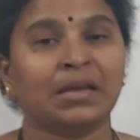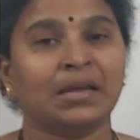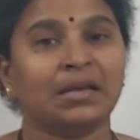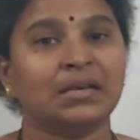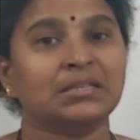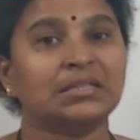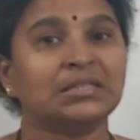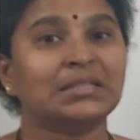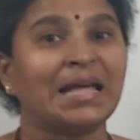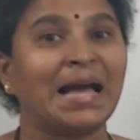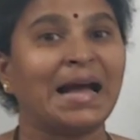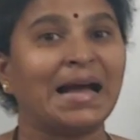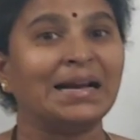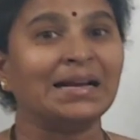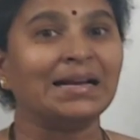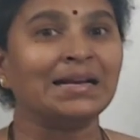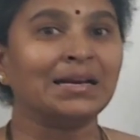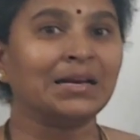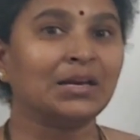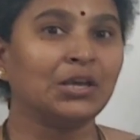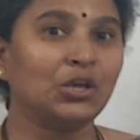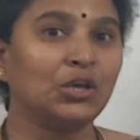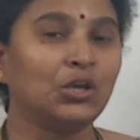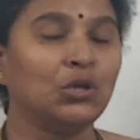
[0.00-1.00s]
is thank
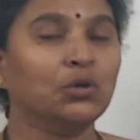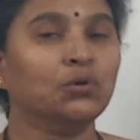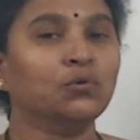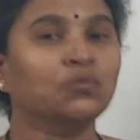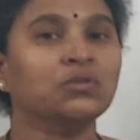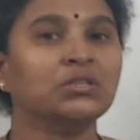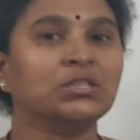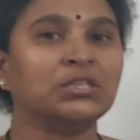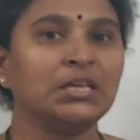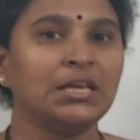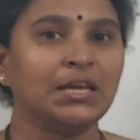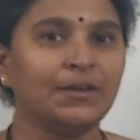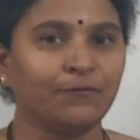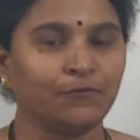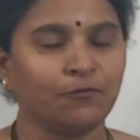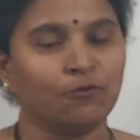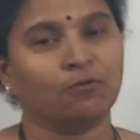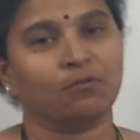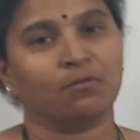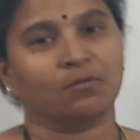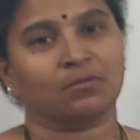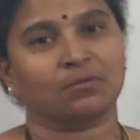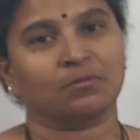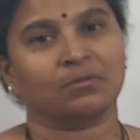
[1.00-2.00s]
you
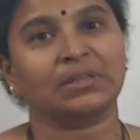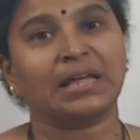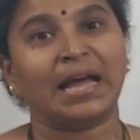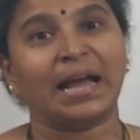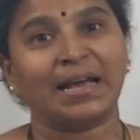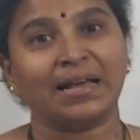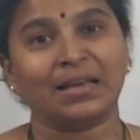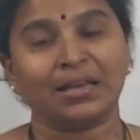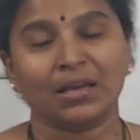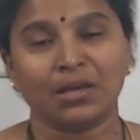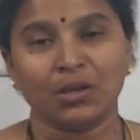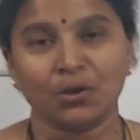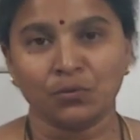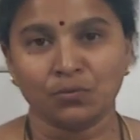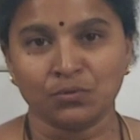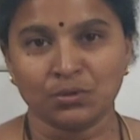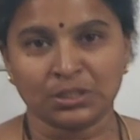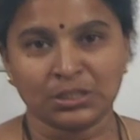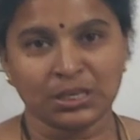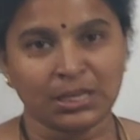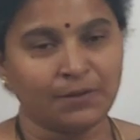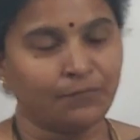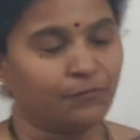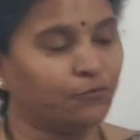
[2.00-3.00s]
C4. Thank you
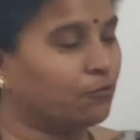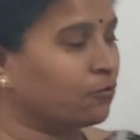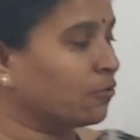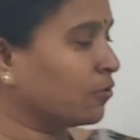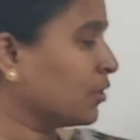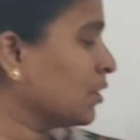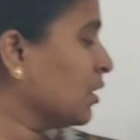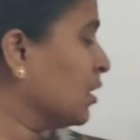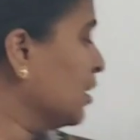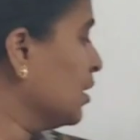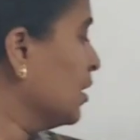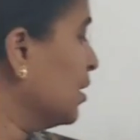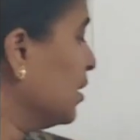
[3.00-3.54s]
C4.